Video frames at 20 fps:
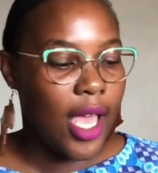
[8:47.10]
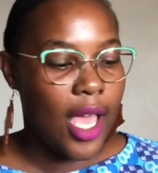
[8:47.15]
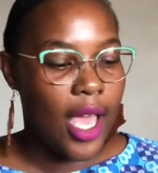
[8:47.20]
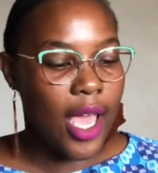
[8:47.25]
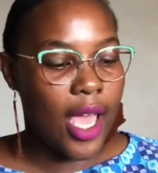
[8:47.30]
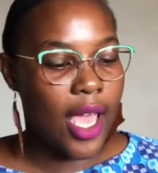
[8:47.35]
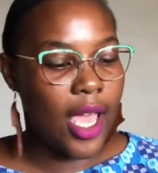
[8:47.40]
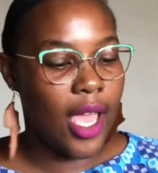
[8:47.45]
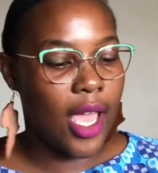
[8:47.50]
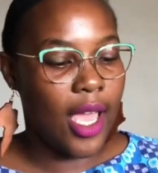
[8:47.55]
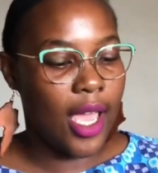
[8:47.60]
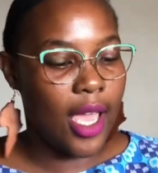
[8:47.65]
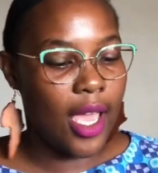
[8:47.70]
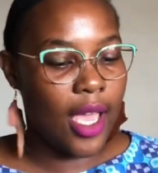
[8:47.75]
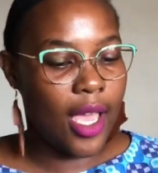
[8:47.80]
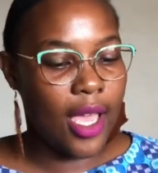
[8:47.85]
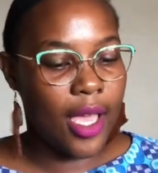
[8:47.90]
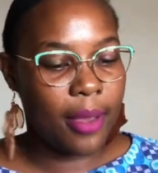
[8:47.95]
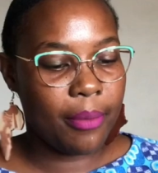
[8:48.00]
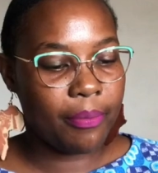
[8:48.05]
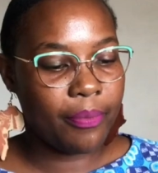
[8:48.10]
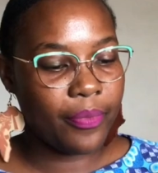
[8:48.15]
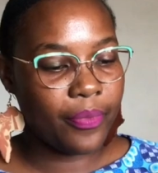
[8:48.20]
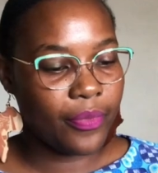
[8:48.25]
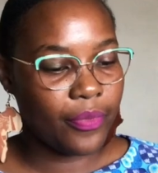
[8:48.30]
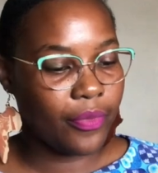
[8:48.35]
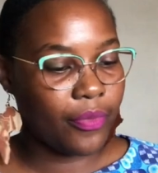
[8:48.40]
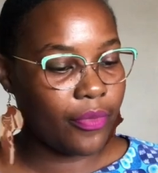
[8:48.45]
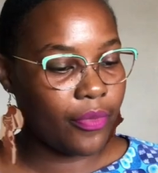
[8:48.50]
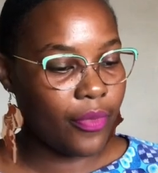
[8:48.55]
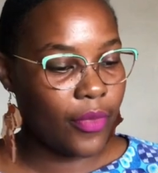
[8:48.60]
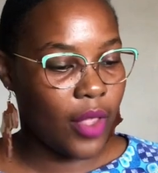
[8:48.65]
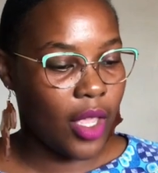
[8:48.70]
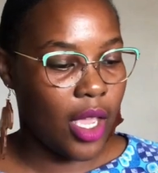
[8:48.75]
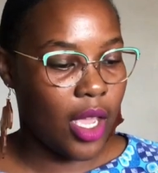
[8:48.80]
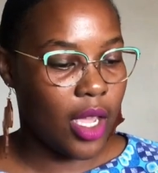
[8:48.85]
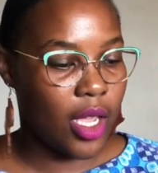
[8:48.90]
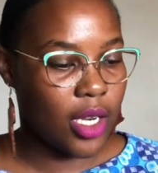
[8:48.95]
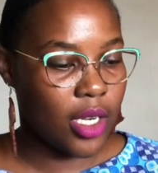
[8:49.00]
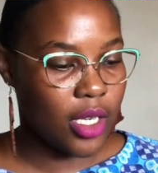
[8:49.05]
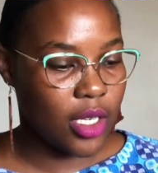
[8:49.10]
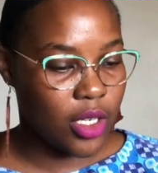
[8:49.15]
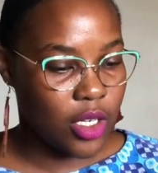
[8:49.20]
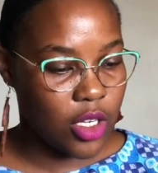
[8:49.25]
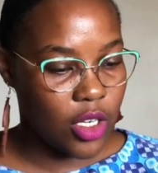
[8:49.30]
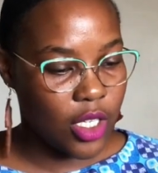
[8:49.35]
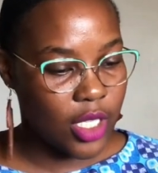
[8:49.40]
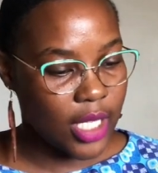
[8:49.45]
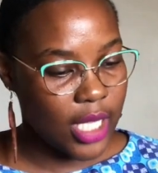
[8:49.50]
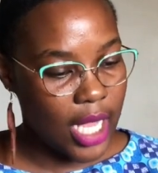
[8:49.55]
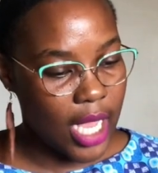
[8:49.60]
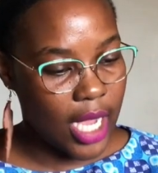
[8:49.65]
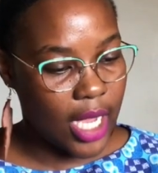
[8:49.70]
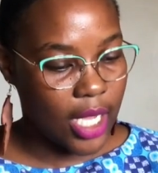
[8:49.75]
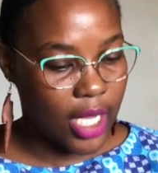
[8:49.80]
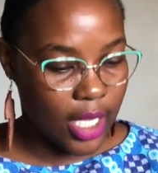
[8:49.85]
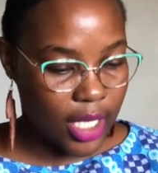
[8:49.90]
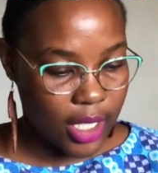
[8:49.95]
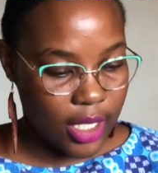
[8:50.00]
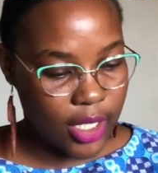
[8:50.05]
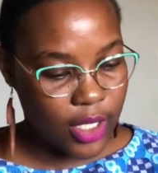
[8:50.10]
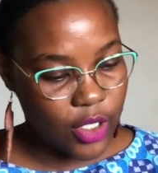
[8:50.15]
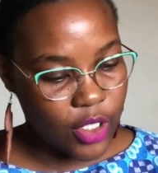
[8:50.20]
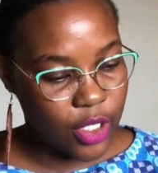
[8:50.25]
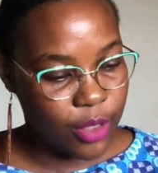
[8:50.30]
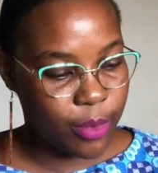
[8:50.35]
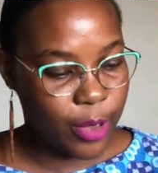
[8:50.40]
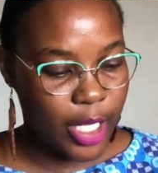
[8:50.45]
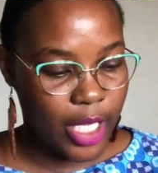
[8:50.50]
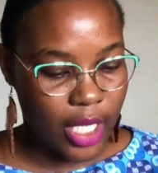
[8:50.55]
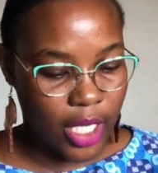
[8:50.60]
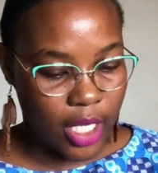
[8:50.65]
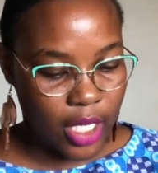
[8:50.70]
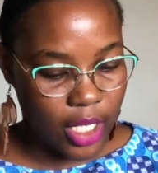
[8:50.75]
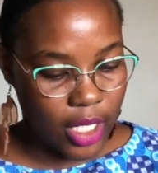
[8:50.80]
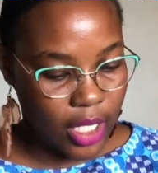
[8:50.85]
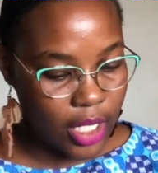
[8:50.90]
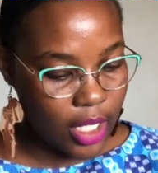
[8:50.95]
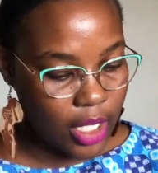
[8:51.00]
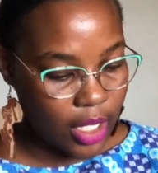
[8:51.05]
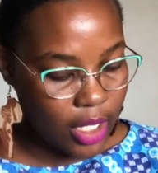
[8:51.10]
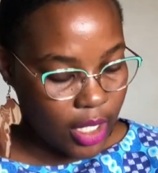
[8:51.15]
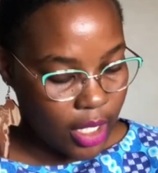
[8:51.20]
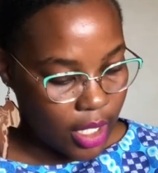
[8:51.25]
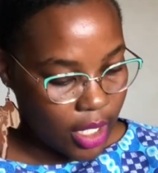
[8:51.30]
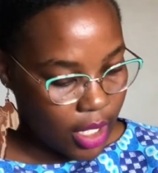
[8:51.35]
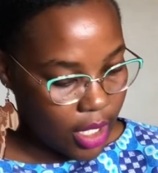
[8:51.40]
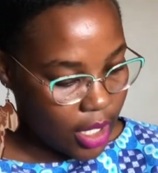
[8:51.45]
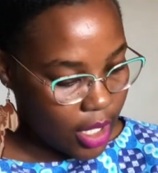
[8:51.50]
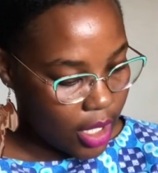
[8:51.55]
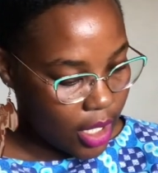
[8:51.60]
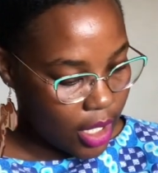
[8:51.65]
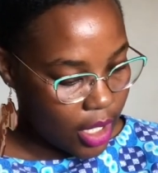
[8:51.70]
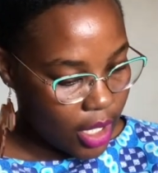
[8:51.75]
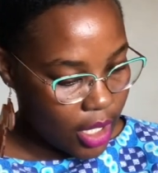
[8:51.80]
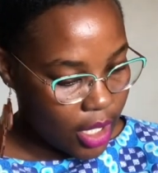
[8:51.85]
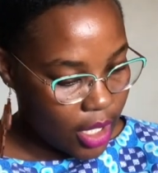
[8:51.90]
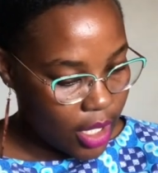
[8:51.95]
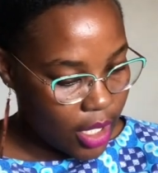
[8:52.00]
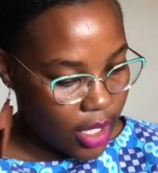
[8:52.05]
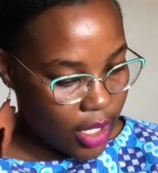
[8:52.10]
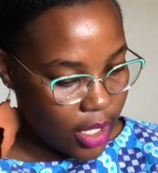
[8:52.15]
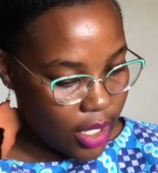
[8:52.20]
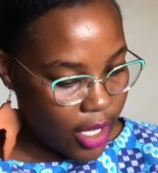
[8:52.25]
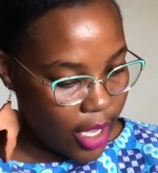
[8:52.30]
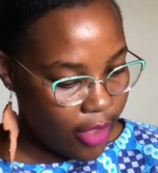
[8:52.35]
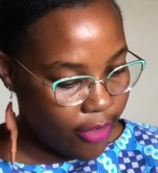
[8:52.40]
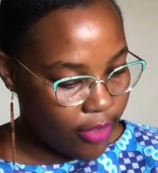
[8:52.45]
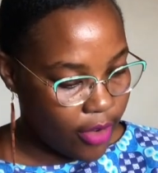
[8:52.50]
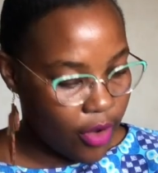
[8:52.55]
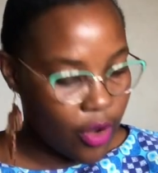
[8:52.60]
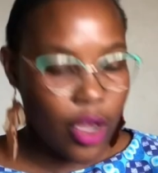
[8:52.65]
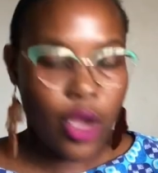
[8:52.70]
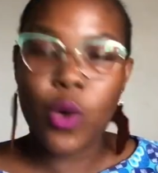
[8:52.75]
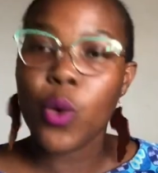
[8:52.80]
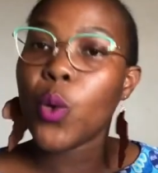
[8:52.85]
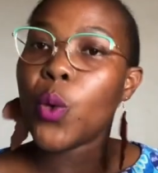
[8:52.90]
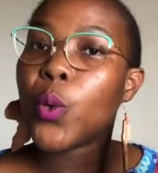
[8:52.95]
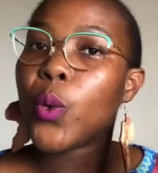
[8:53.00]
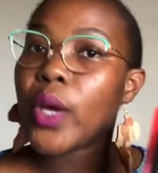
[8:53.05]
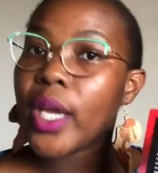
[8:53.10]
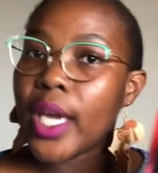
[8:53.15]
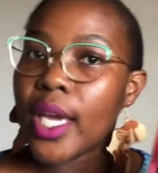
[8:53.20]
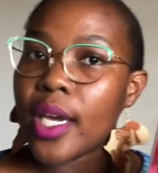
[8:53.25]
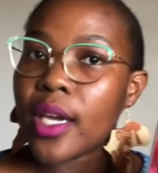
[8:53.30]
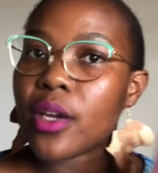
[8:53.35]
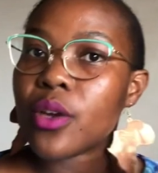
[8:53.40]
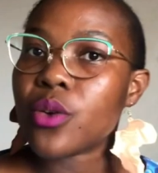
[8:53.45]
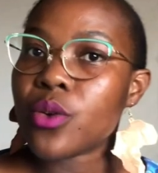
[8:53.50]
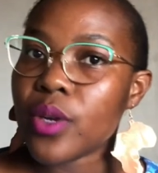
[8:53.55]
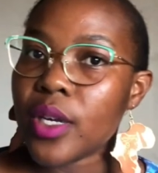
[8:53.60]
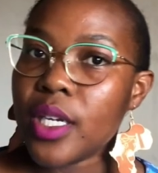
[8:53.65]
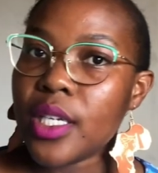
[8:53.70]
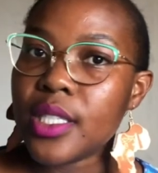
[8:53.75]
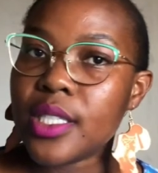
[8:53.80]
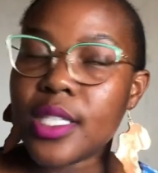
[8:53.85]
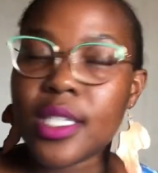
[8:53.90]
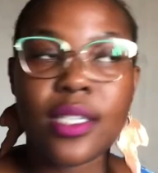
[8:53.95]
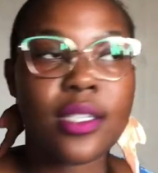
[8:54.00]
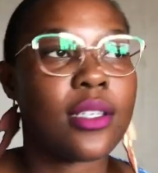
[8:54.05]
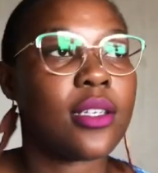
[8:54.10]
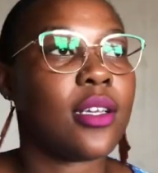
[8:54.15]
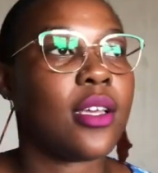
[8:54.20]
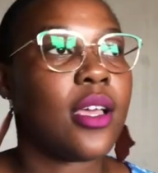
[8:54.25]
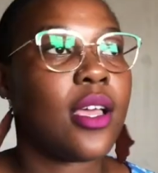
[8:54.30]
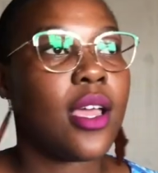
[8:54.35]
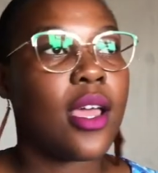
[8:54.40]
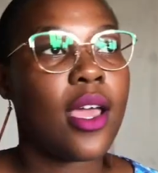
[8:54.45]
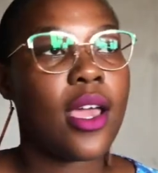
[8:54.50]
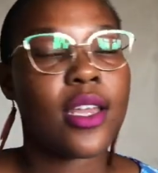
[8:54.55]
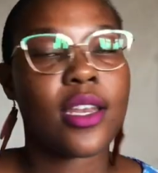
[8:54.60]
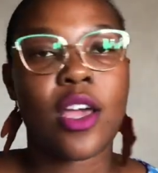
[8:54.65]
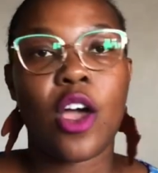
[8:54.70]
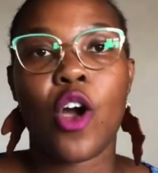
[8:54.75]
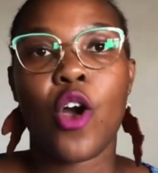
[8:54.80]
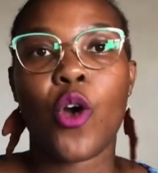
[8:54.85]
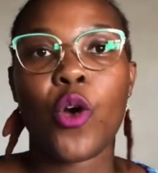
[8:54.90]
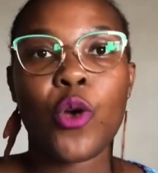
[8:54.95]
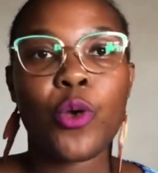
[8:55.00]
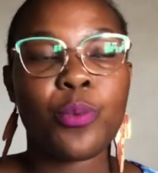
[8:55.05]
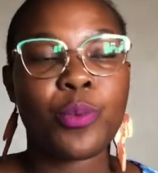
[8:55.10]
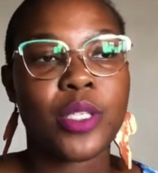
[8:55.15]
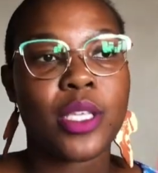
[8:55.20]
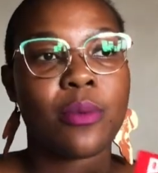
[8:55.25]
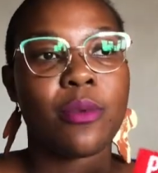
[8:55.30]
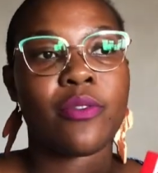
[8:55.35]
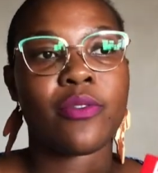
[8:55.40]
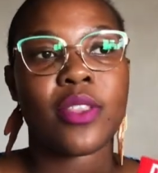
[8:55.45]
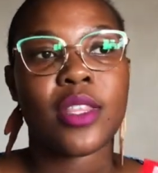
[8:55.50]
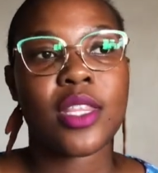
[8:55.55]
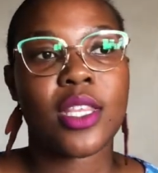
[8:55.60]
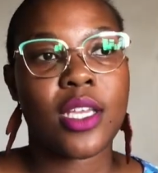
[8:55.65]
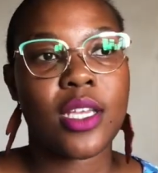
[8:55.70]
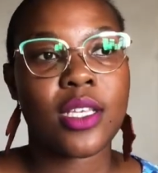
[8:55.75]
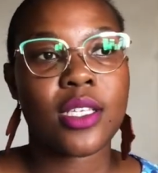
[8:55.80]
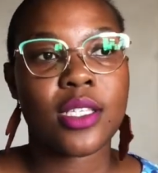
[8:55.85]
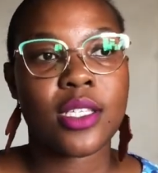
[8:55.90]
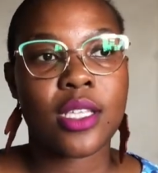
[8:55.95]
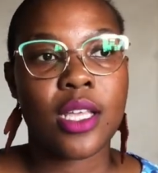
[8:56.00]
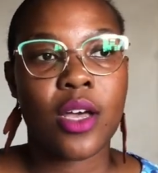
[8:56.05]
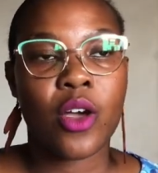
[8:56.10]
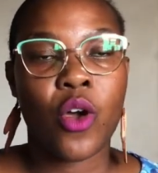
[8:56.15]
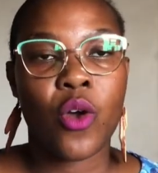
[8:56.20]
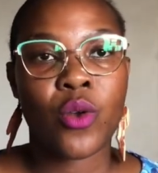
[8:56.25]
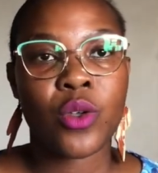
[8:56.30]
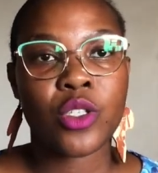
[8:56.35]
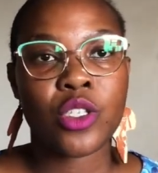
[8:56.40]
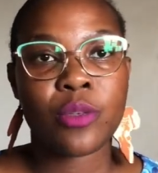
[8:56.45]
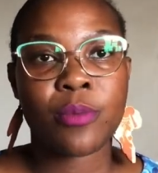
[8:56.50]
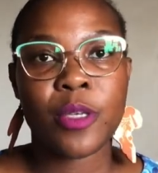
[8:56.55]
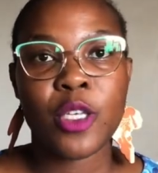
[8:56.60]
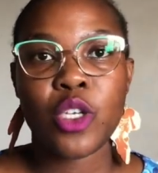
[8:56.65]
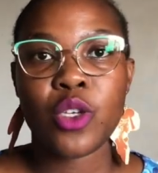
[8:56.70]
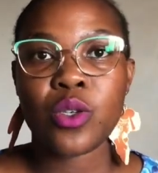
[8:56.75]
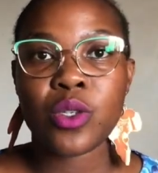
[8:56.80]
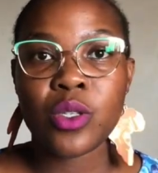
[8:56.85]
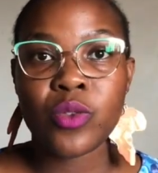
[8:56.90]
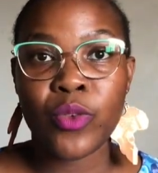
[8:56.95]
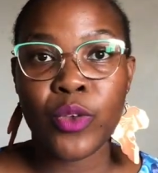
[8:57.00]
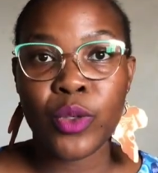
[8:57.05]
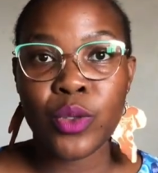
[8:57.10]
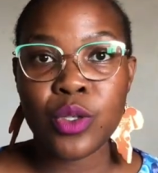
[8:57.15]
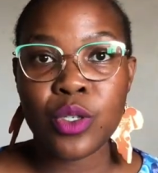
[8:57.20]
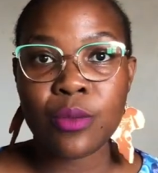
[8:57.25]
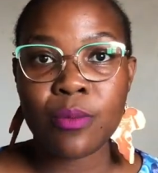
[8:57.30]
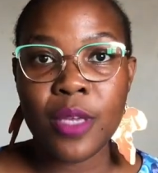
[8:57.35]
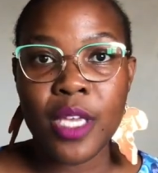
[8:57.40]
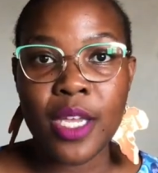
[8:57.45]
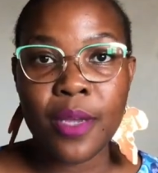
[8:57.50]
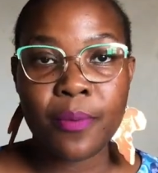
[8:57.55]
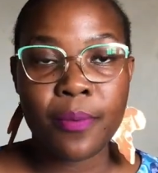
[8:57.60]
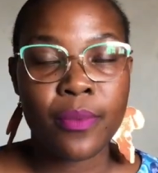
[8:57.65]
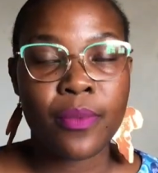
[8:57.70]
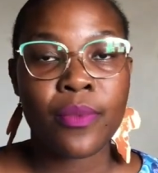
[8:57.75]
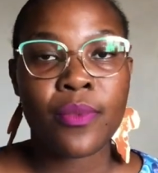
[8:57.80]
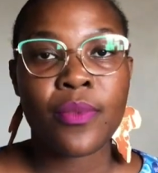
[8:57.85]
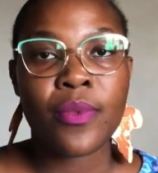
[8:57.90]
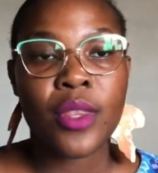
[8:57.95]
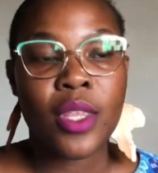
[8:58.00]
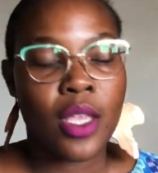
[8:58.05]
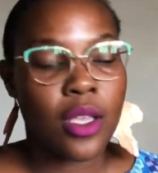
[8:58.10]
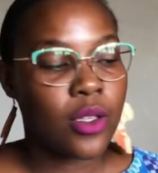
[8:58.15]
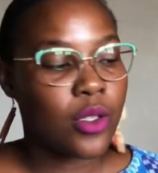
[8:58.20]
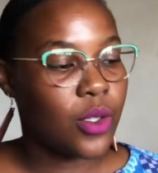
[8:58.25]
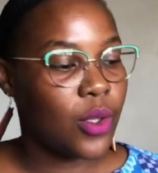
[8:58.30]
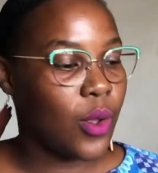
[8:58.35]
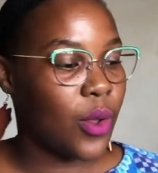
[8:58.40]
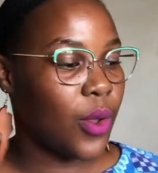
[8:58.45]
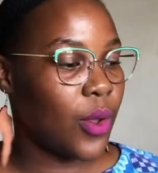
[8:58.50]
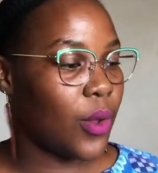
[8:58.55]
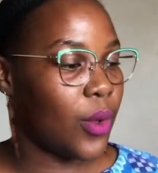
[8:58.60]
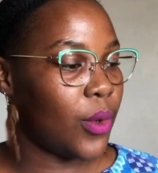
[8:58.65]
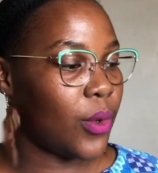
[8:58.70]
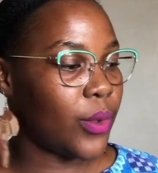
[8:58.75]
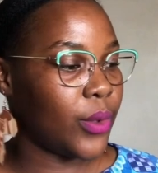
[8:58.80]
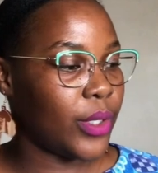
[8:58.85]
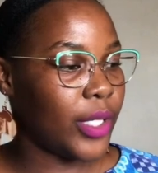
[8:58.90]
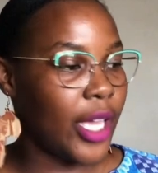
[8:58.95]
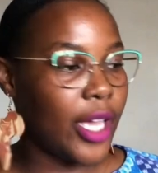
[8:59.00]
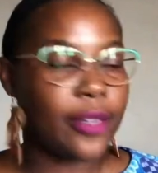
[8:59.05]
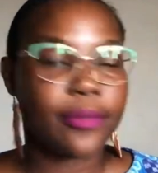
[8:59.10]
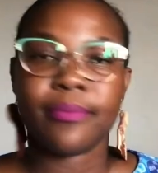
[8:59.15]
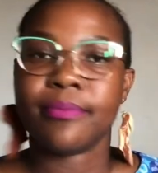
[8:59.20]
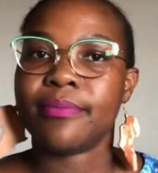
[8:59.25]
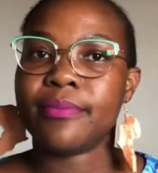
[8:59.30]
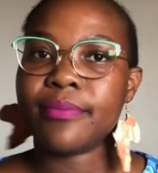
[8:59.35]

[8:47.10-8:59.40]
Um, and looks like it's going to be a very quick read. And I hope some of the things are going to be useful to me so yeah